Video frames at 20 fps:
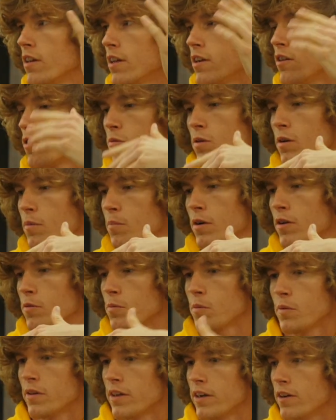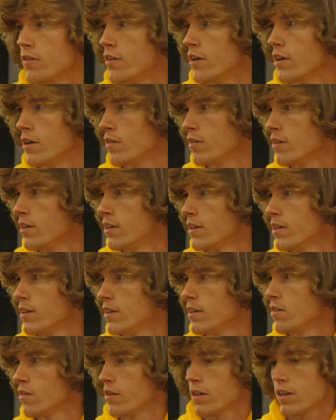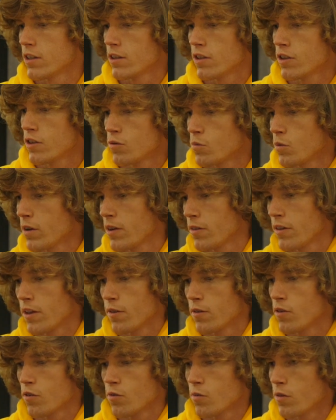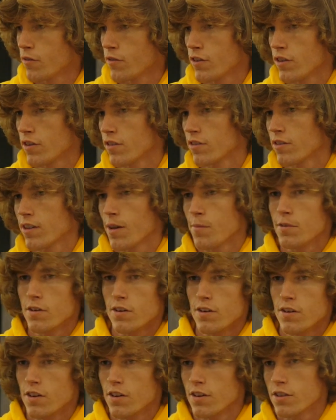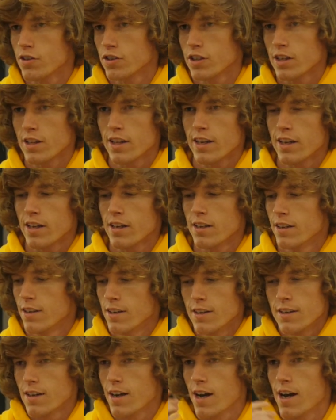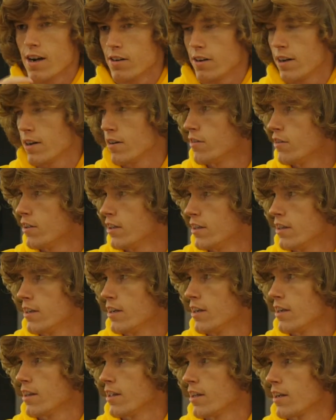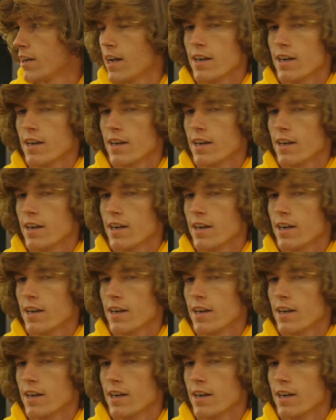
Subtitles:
They just want to impress people they don't know, or they just want to feel accepted and all this shit. Like, I don't know. I don't really need anything.